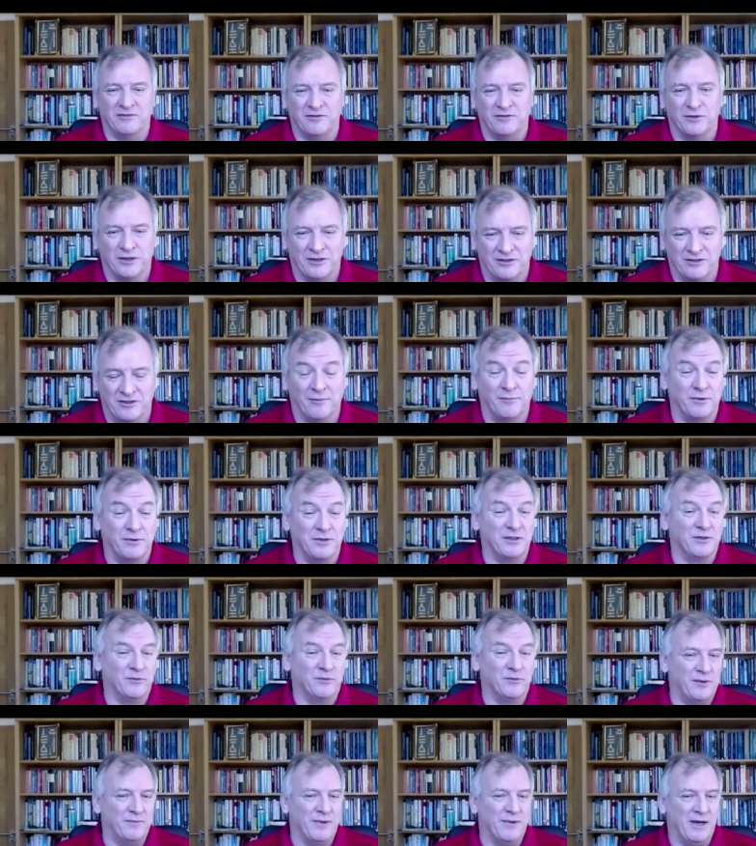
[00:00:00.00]
for example,
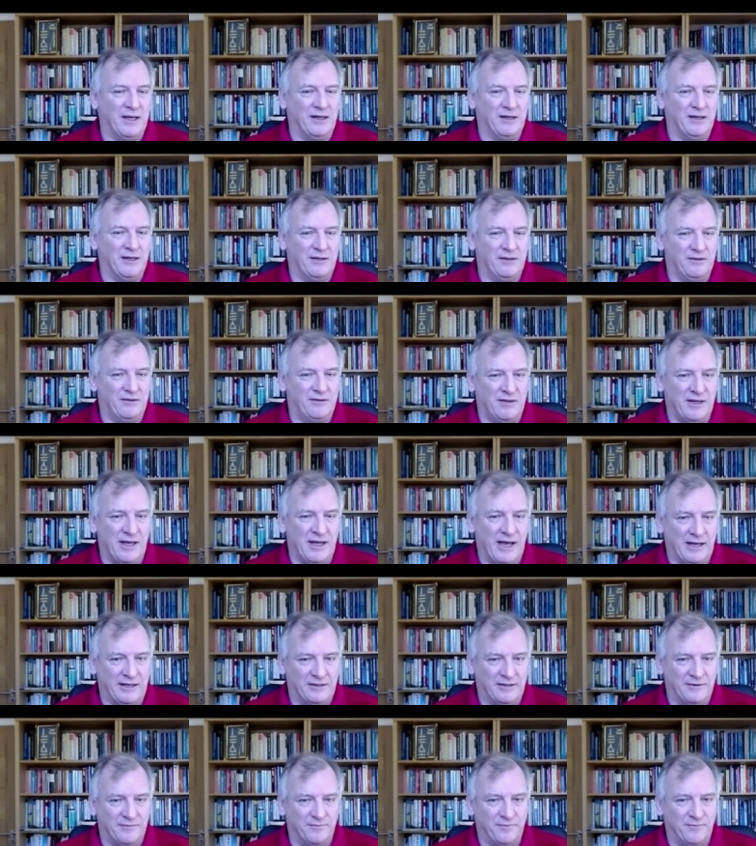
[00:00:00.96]
that we might create.